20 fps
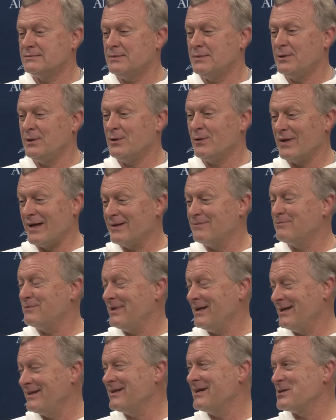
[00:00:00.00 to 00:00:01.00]
you know, that
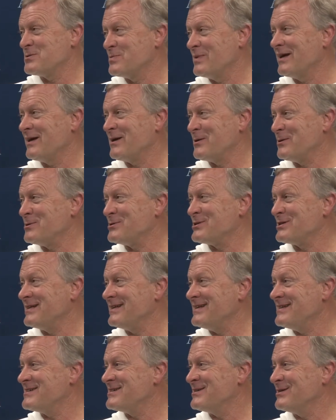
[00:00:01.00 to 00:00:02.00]
it does make coaching
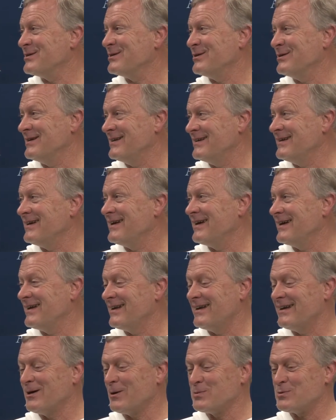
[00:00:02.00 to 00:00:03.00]
easier
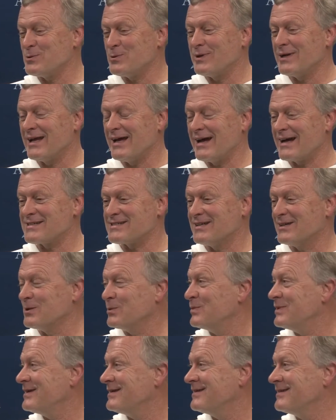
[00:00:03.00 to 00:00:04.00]
and helps you relax a little
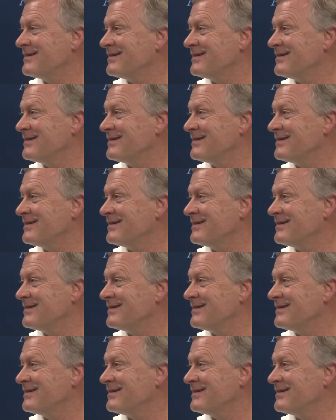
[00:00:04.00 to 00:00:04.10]
bit.